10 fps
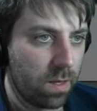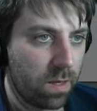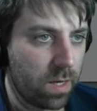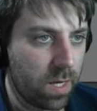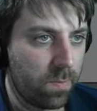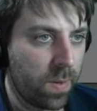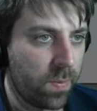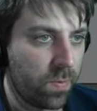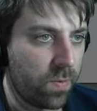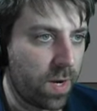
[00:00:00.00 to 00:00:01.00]
Uh, maybe
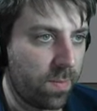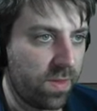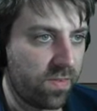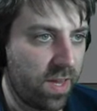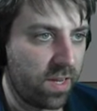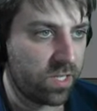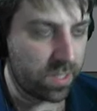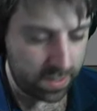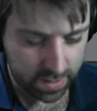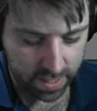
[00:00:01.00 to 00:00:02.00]
we'll grab this edge,
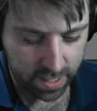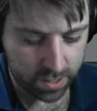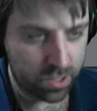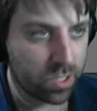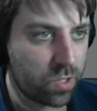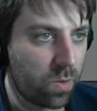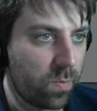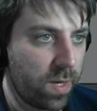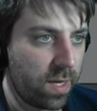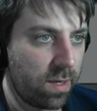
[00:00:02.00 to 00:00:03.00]
this edge, control
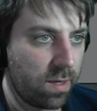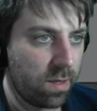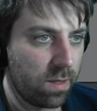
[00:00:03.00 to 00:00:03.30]
B.